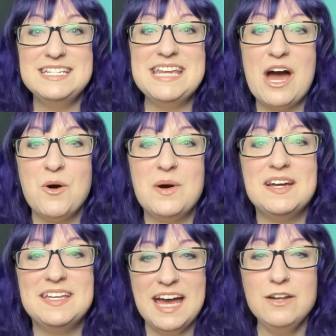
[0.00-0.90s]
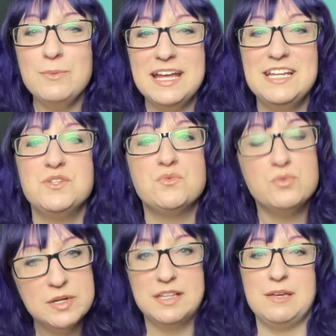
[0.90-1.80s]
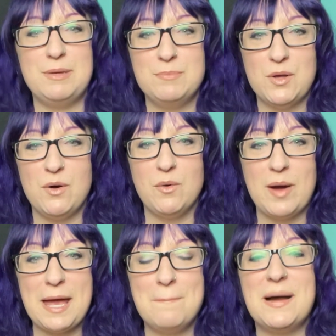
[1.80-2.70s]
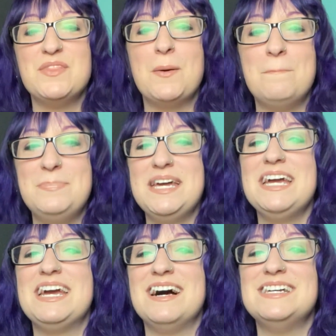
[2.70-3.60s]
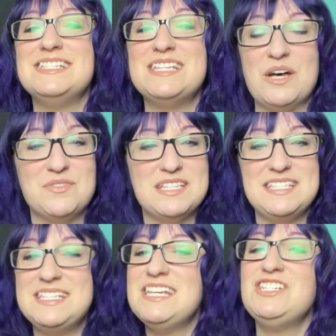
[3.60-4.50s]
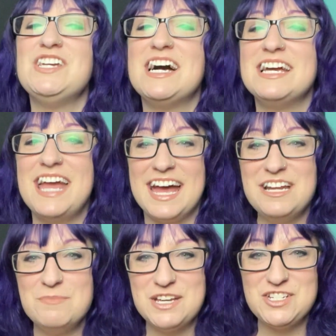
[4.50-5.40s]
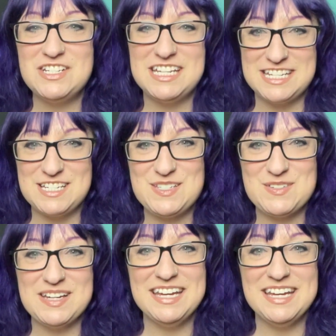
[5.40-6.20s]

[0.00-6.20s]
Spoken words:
Now, get ready to really be blown away by the big guns of the CGI animation industry.